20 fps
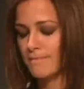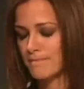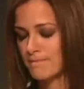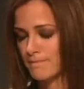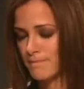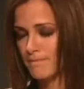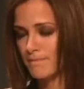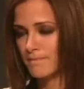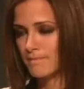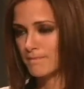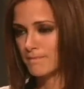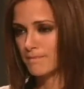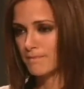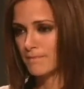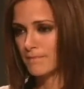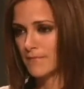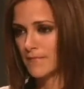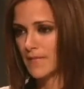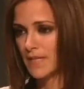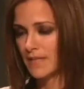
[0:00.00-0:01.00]

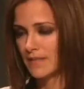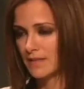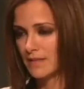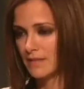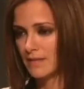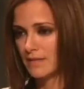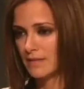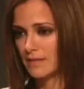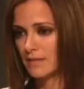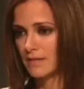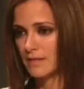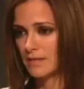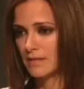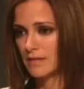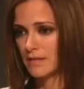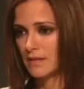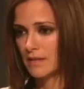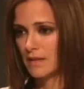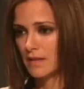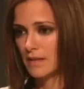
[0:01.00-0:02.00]

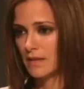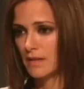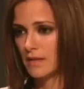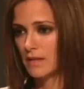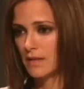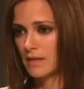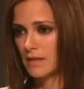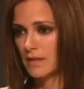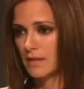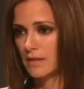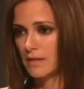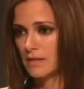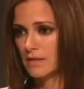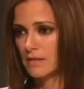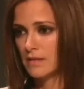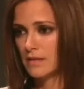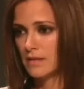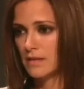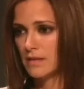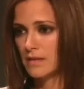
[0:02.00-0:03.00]

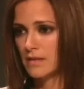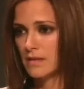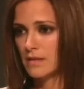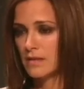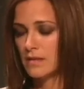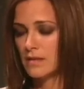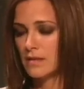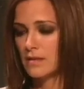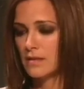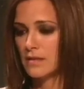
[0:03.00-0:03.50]
Nobody speaks.